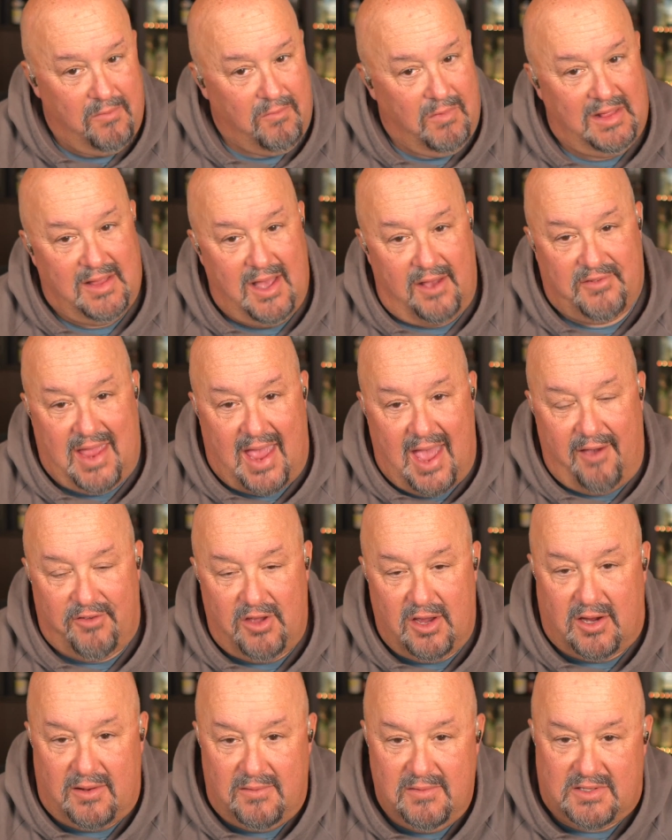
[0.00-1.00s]
We'd love to have
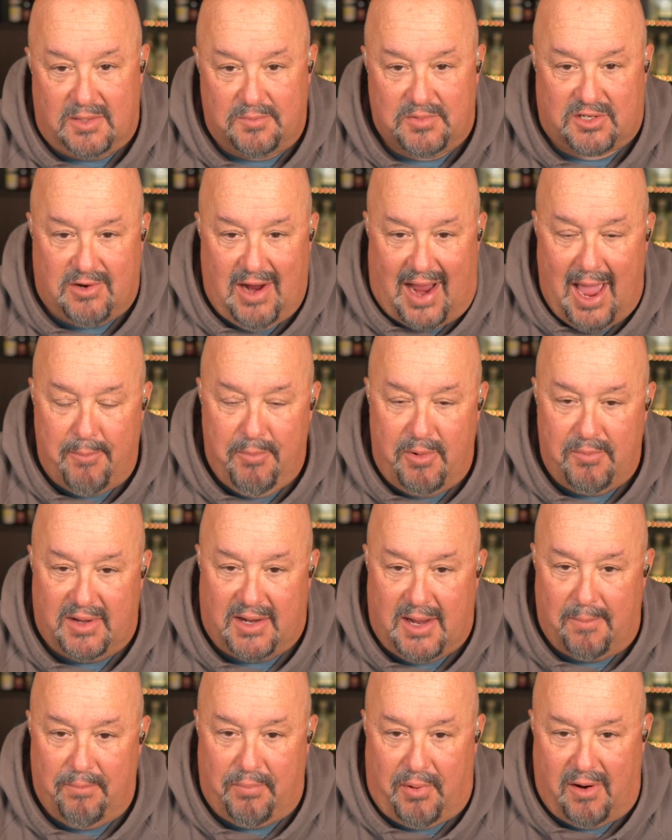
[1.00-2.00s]
you subscribe and
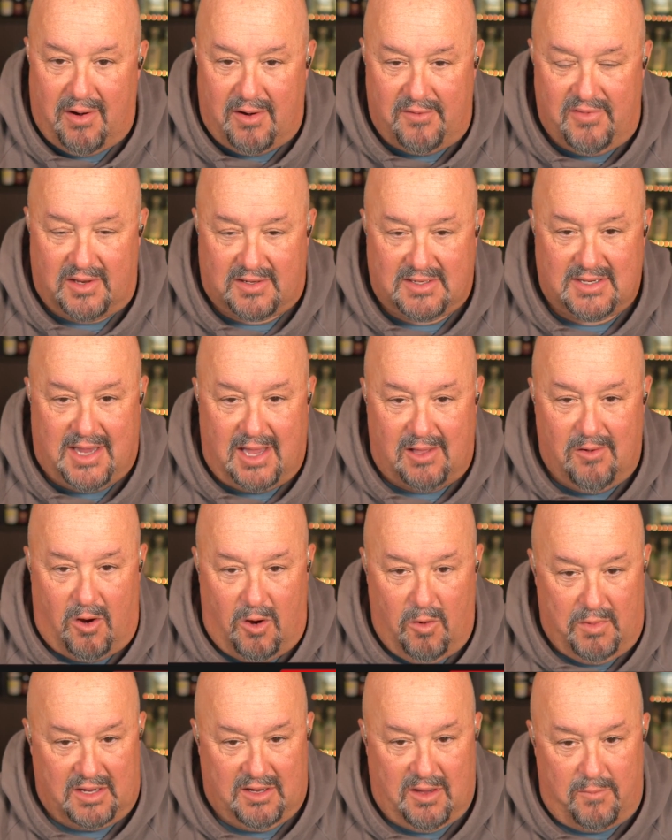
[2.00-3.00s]
become part of the Tequila
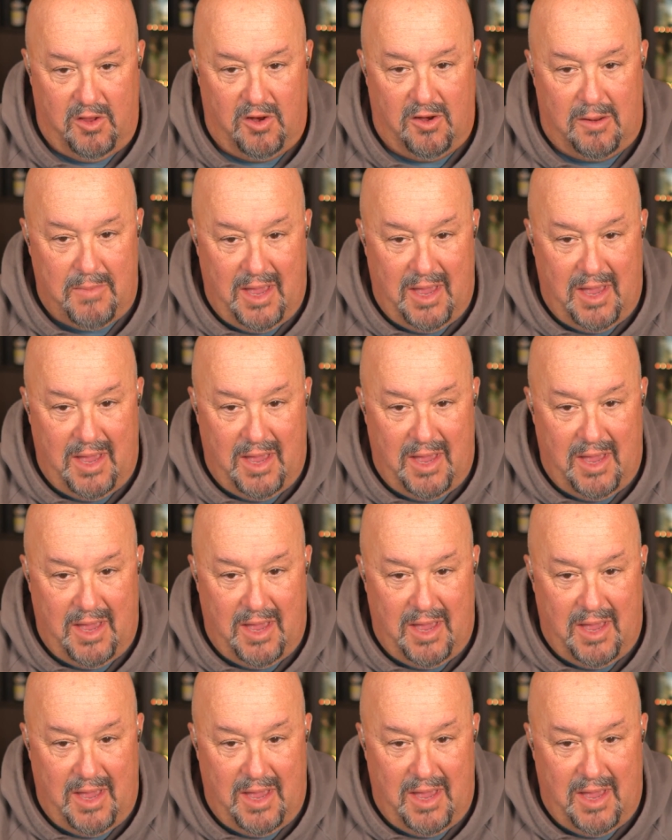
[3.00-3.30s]
Hombre community.